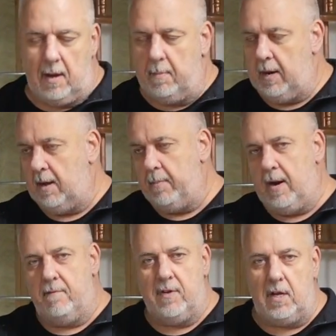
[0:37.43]
I mean, I've been
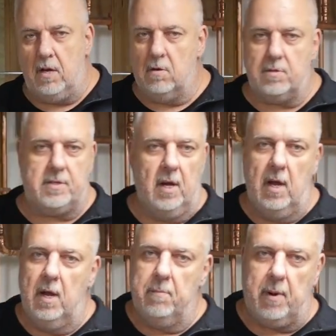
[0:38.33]
on videos,
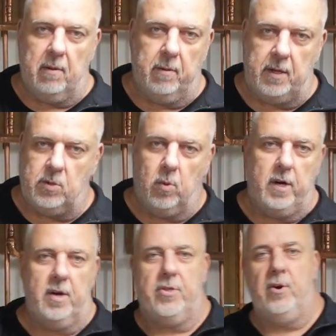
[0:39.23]
probably
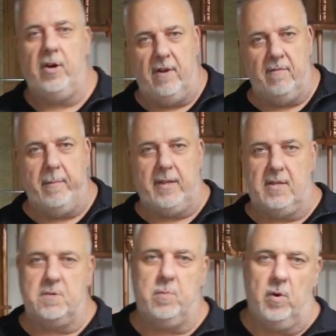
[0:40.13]
20 or 30 of them at
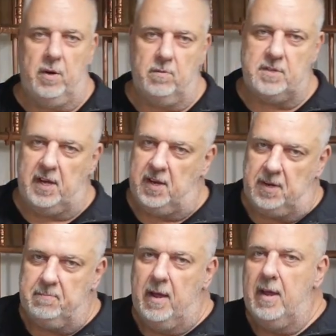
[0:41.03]
this point, saying,